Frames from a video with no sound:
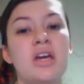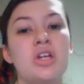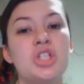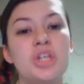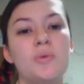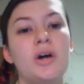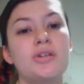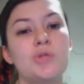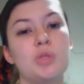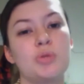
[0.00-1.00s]

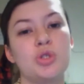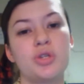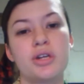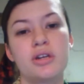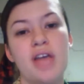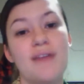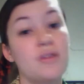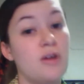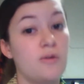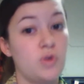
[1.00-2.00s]
Siwon of Super Junior,
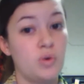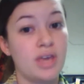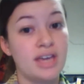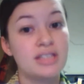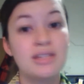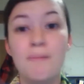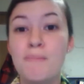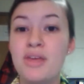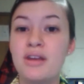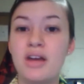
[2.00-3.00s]
Kevin of UKISS,
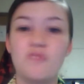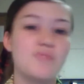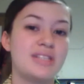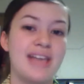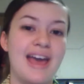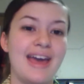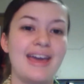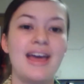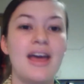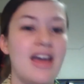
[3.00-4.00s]
Min of Miss
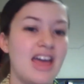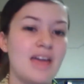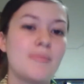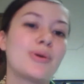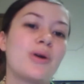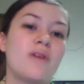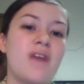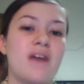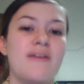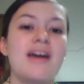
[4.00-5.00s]
A, Amber of
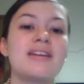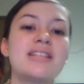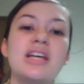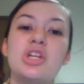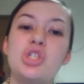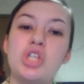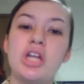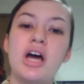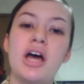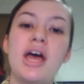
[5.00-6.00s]
FX,
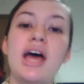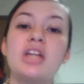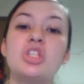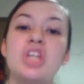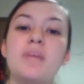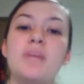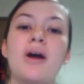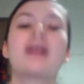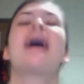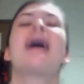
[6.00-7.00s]
Gina, and J
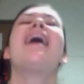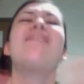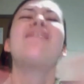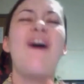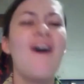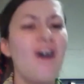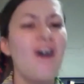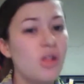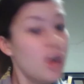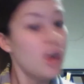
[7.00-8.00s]
Park have
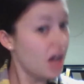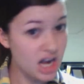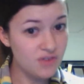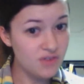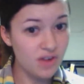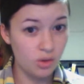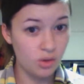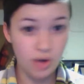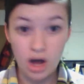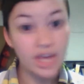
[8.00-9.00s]
all
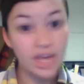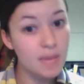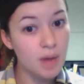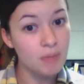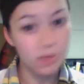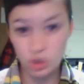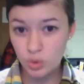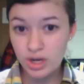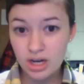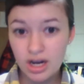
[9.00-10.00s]
unfollowed Allkpop on
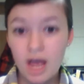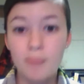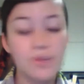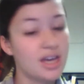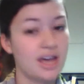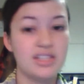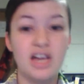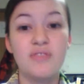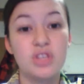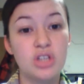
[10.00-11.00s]
Twitter because
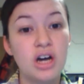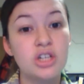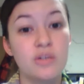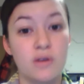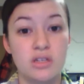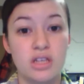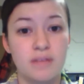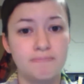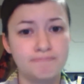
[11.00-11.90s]
of this controversy.